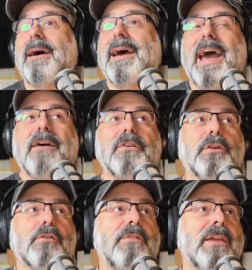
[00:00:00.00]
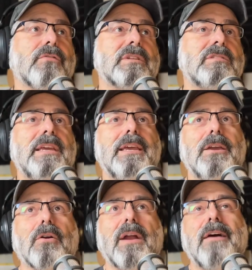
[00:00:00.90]
Having your favorite tea
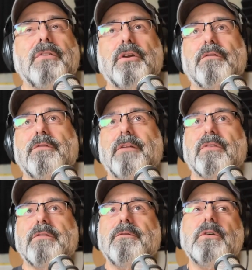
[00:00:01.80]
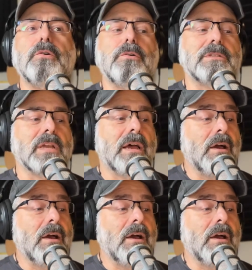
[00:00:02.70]
or having your favorite foods